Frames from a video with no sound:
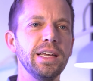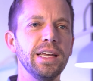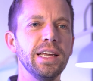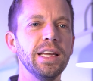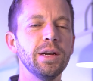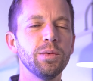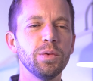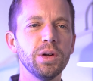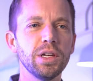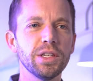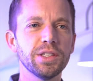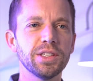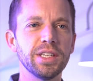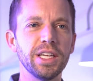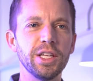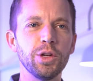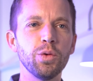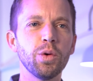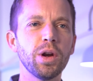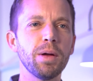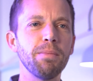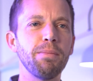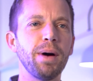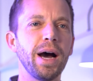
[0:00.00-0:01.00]
in real estate,
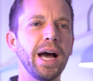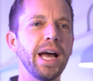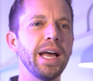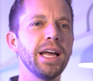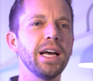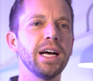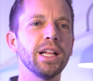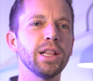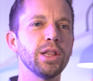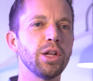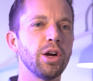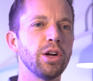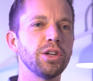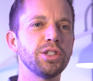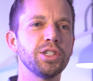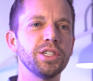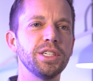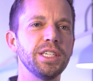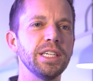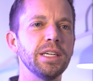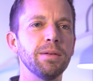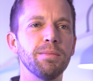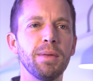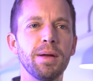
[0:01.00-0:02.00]
you want to buy a larger deal.